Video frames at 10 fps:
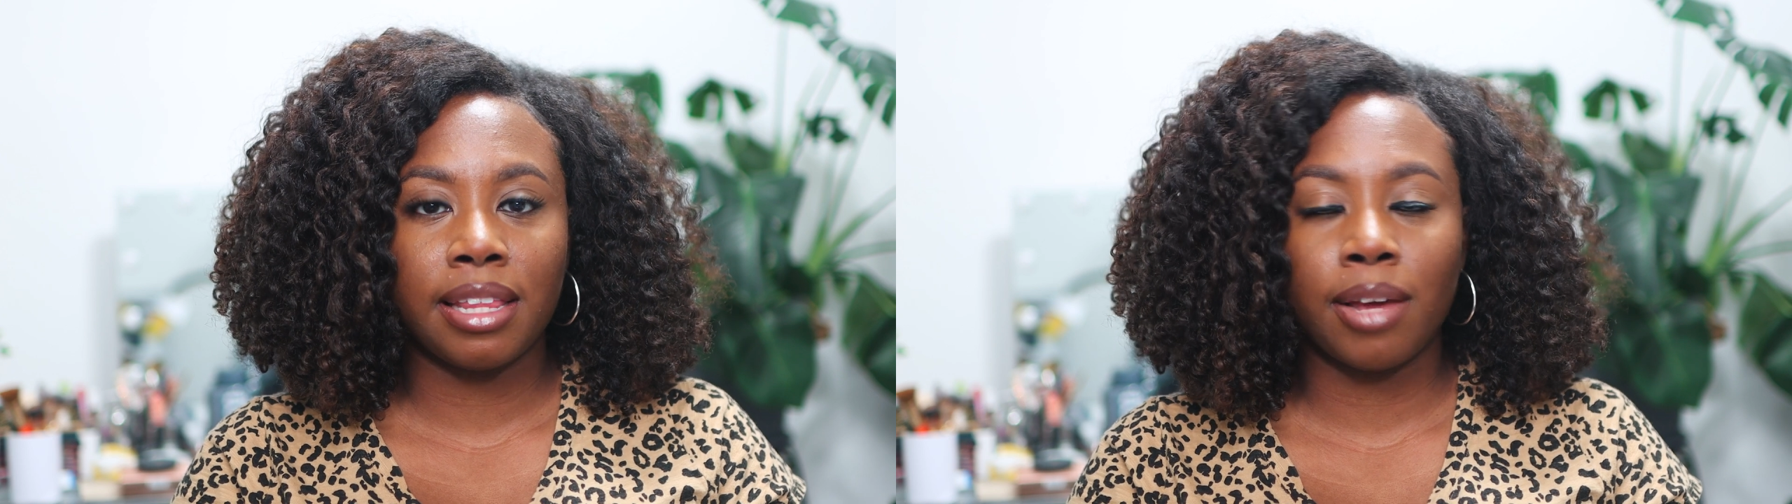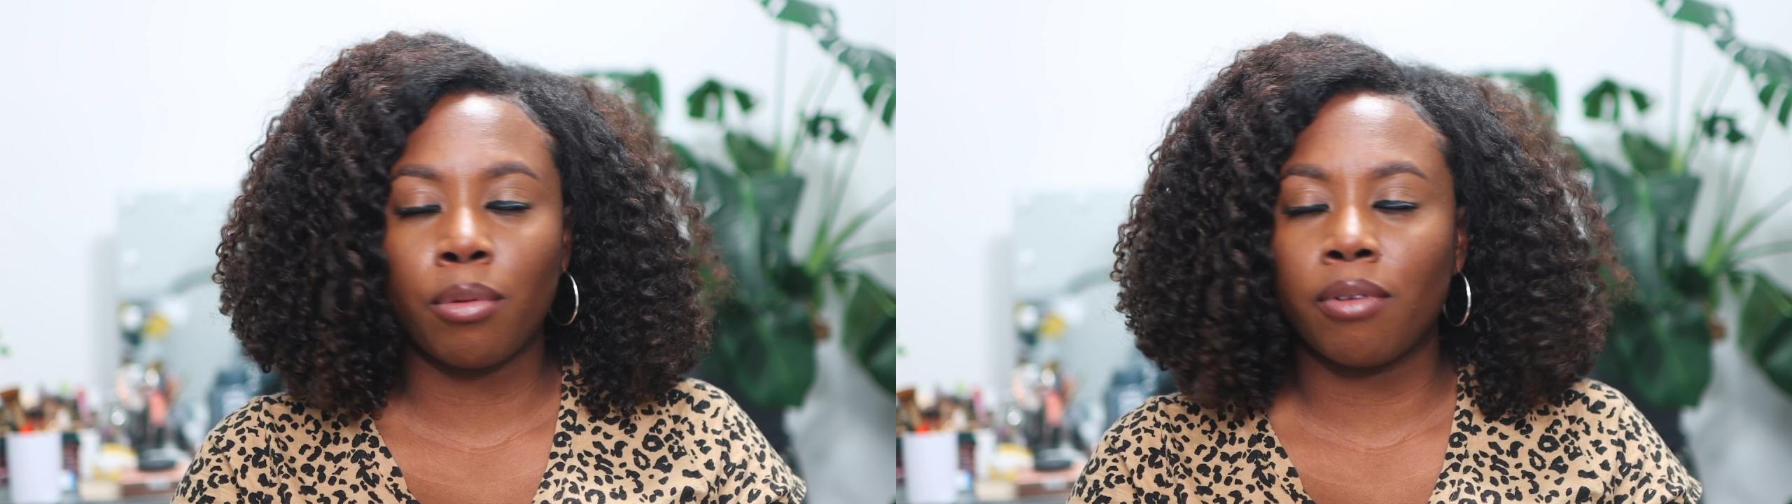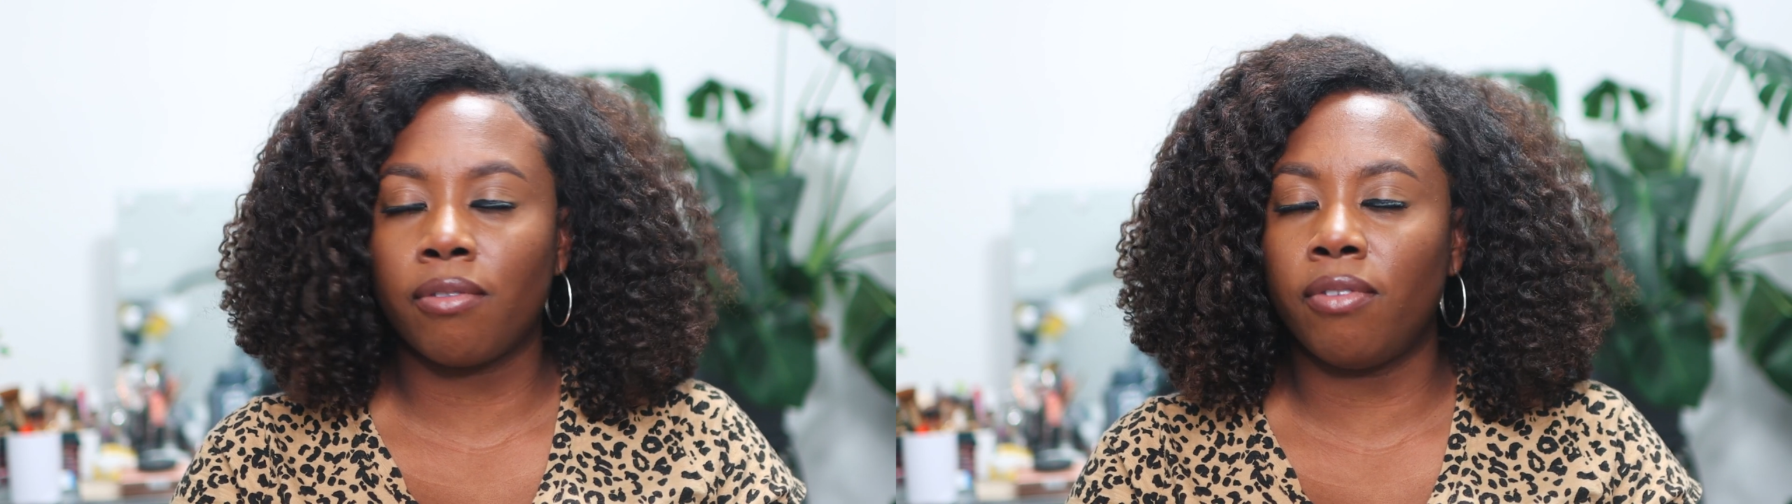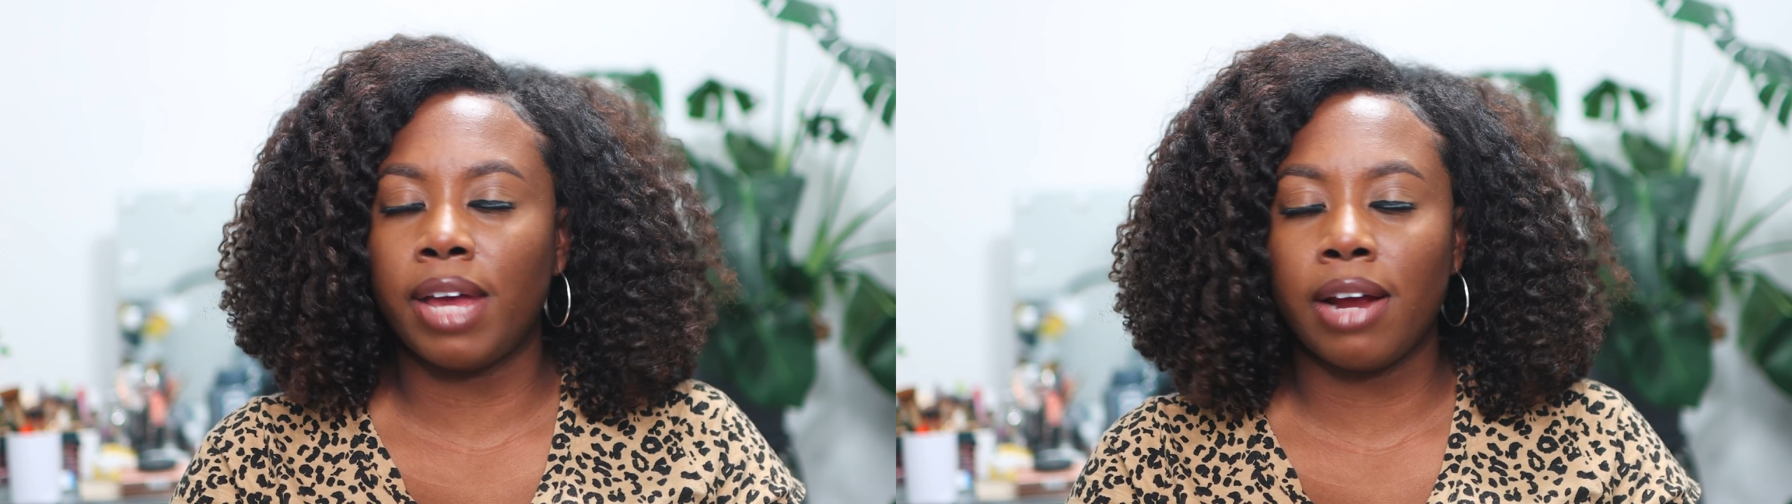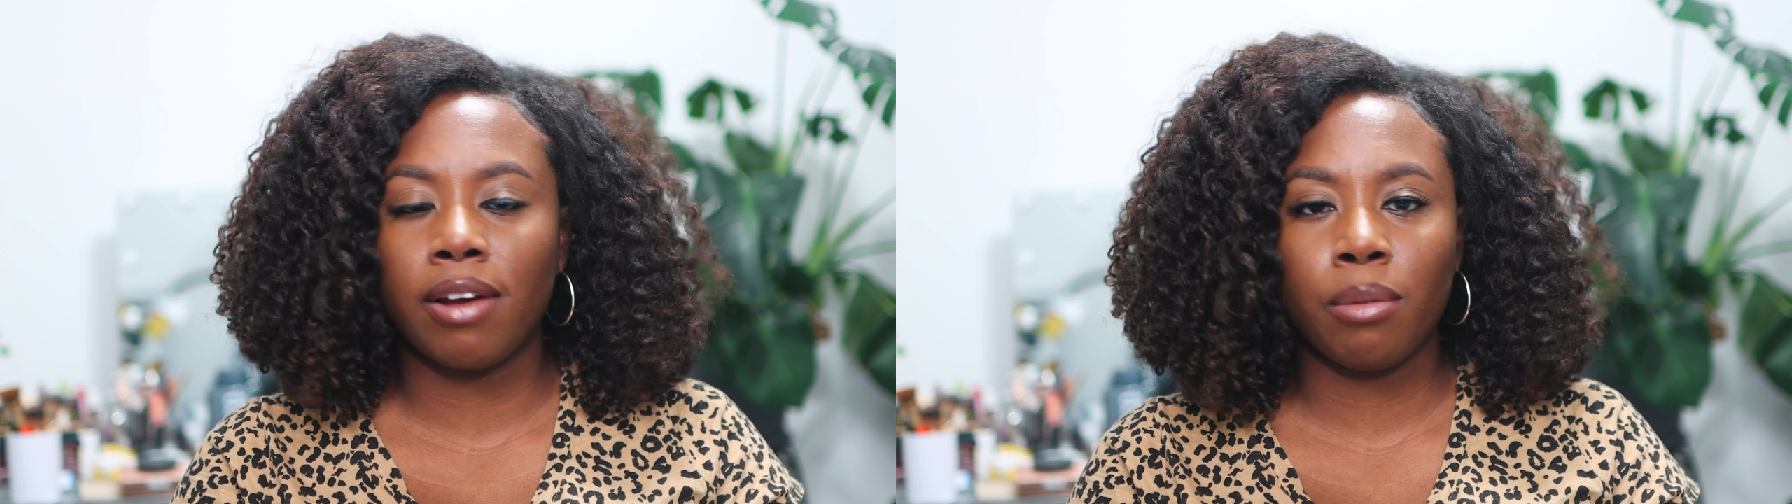they were
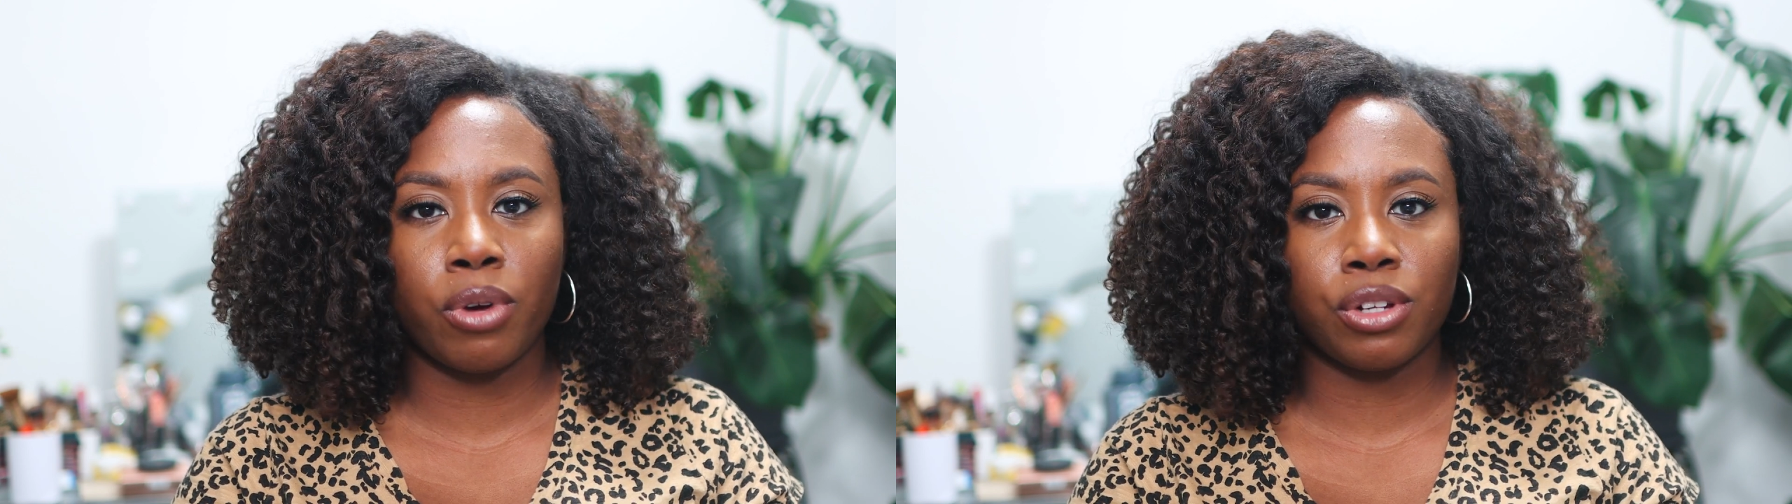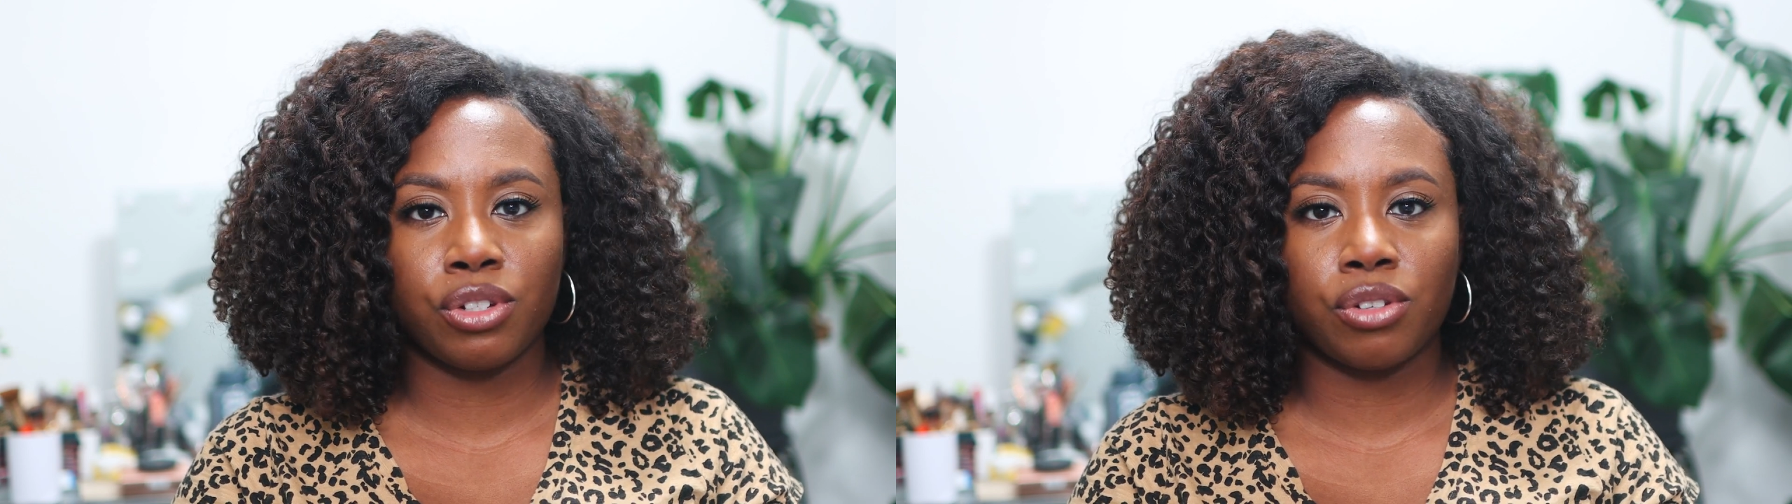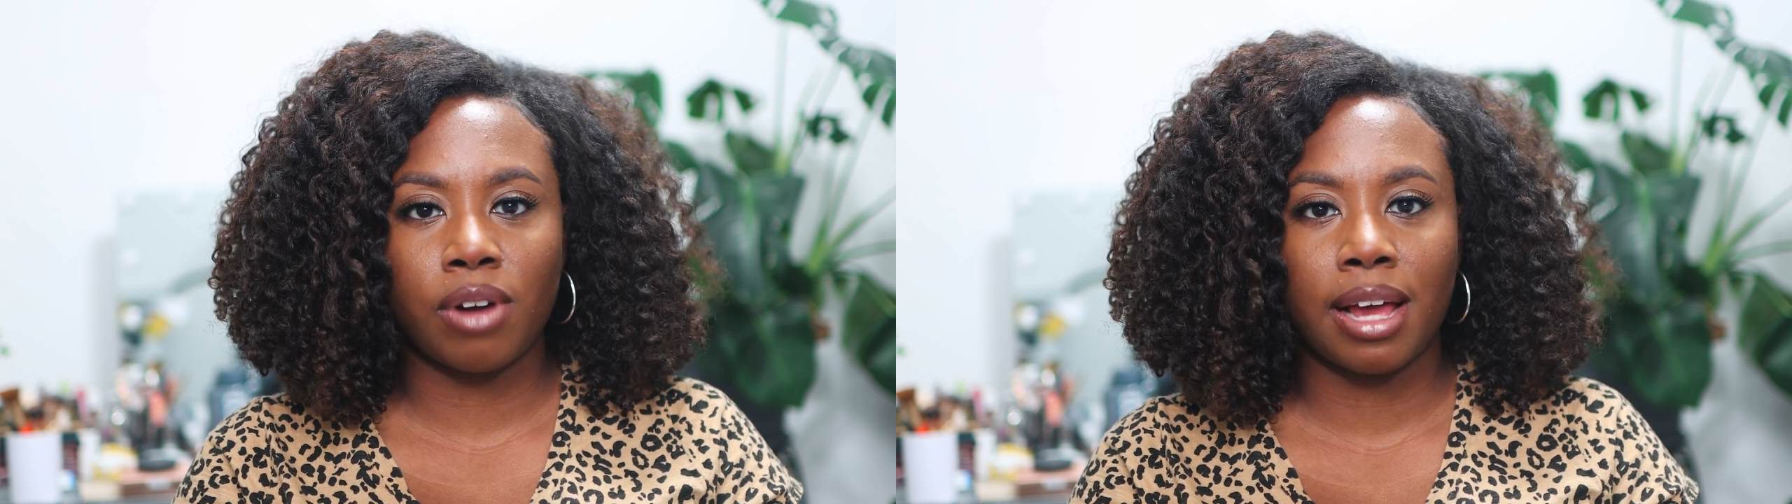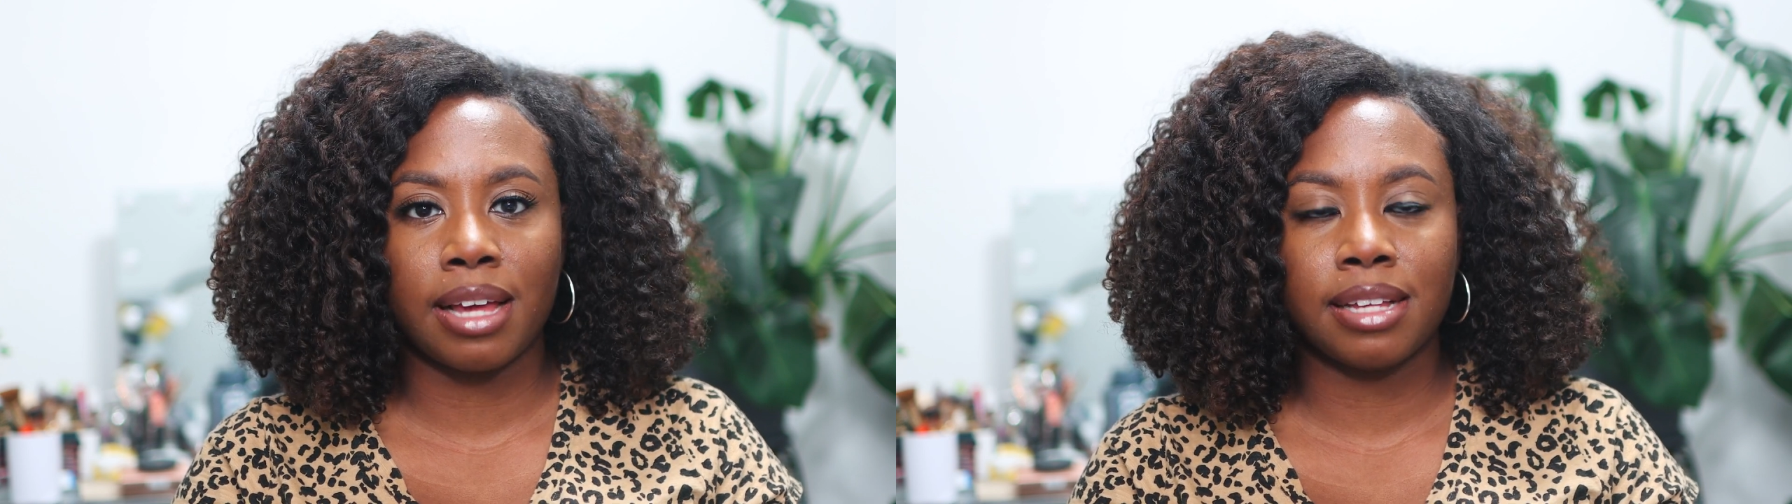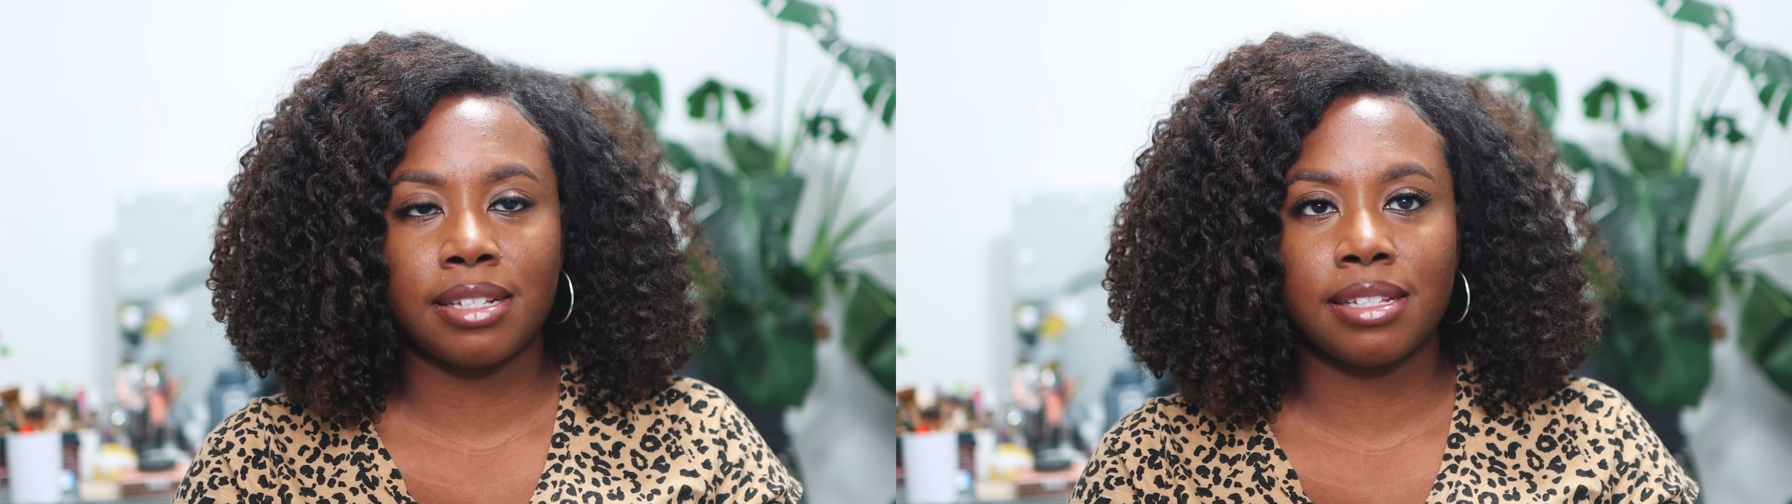very
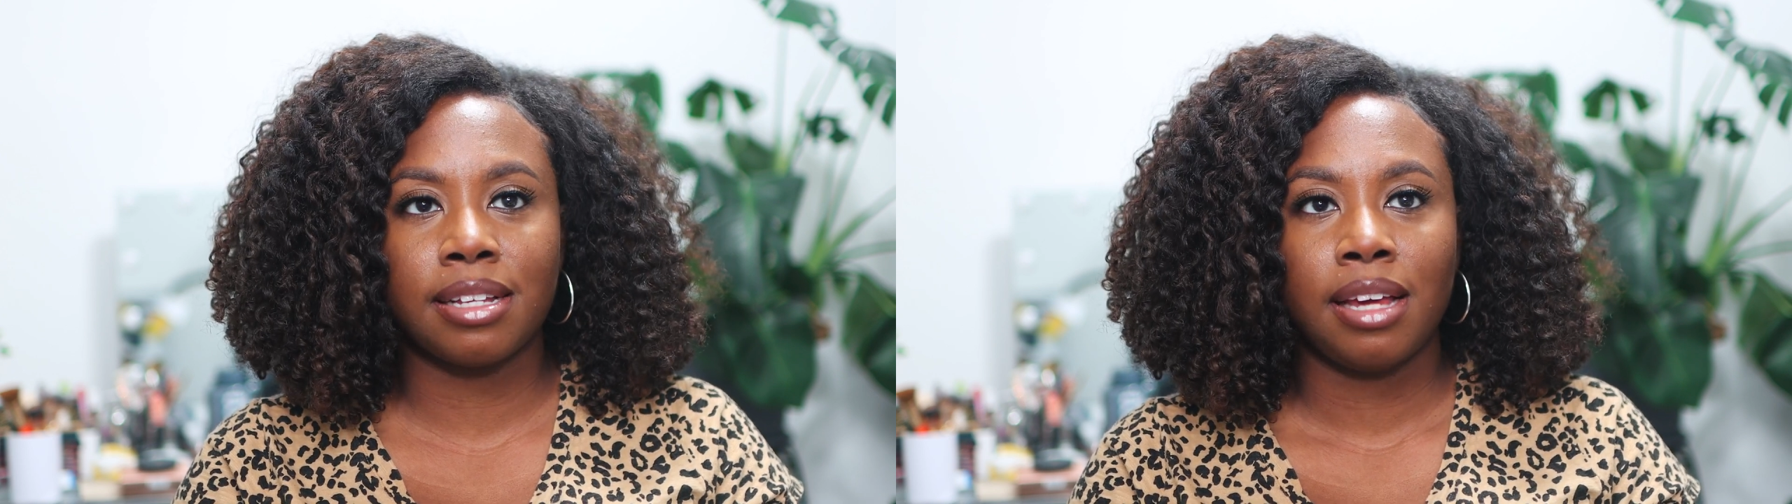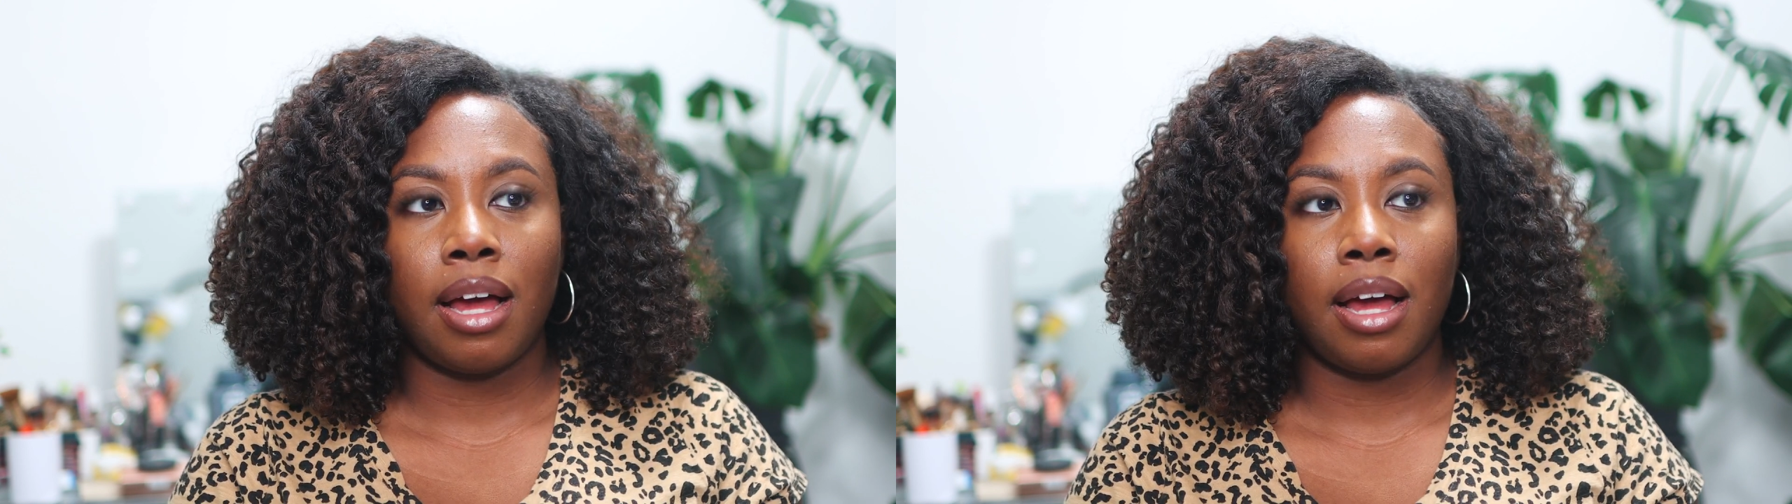moisturized.